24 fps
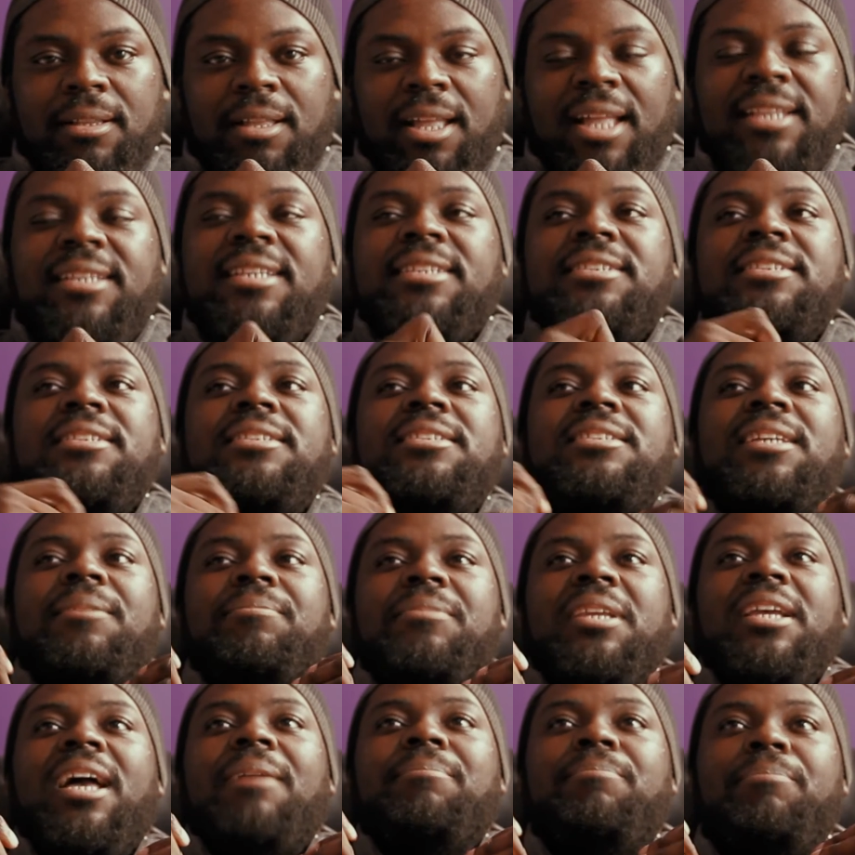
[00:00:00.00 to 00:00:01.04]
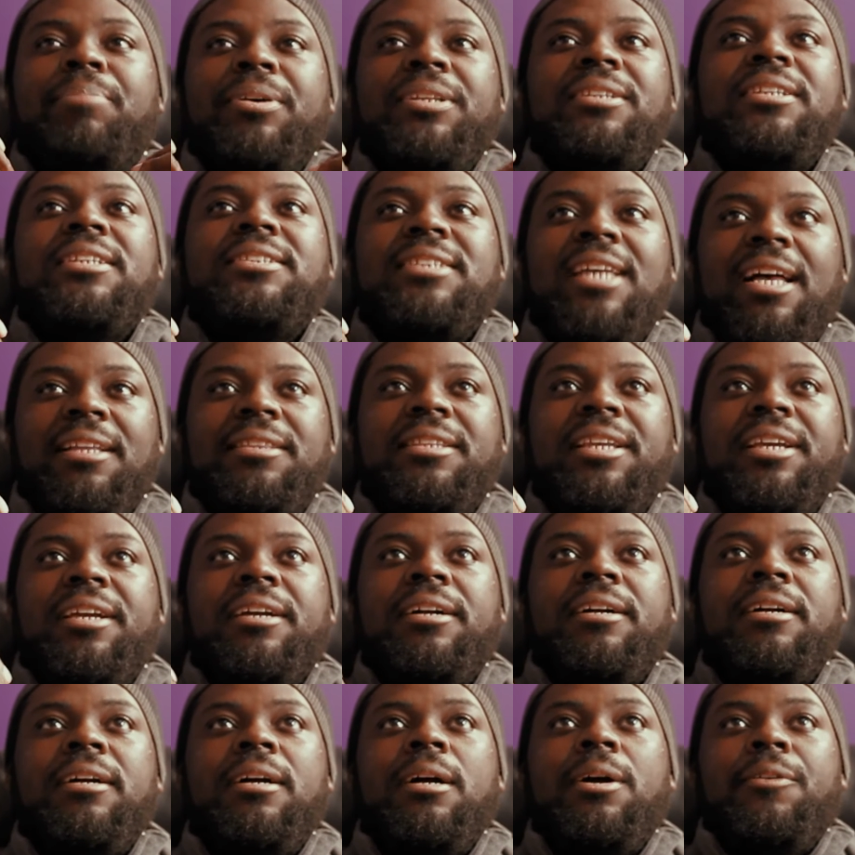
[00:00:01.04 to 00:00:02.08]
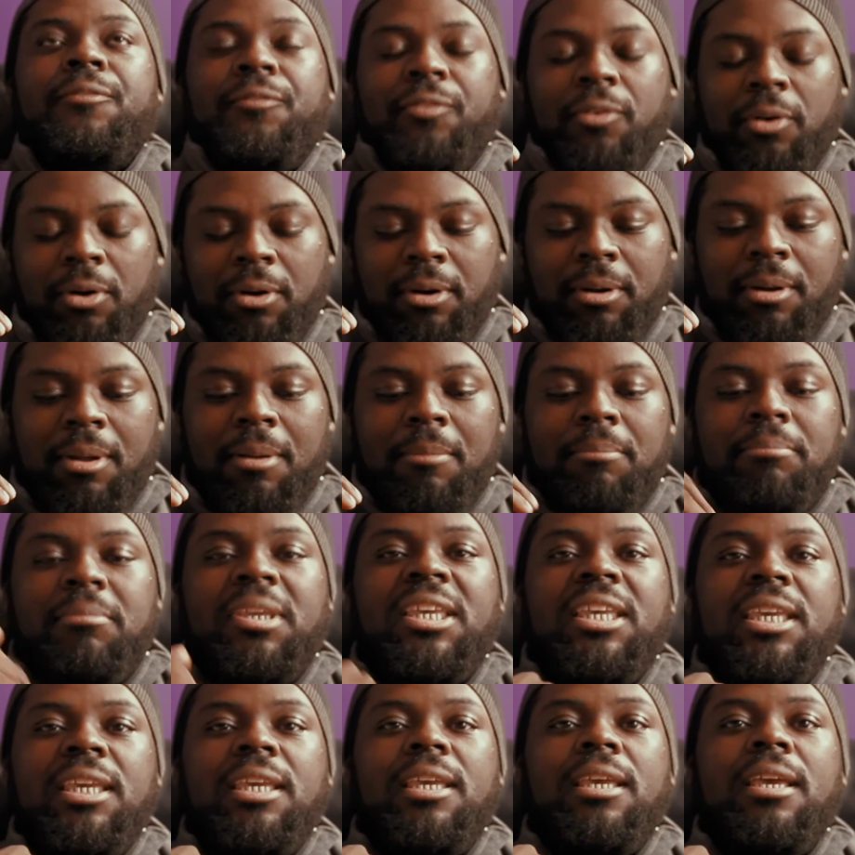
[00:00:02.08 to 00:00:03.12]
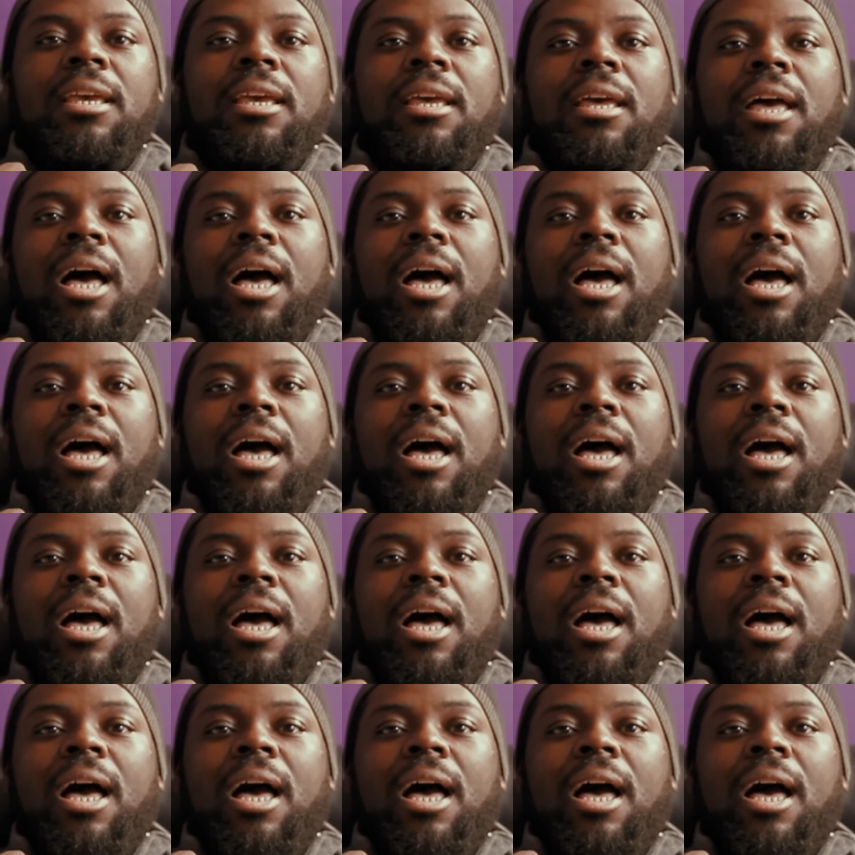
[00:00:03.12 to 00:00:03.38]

And this is something I'm putting this out there for me.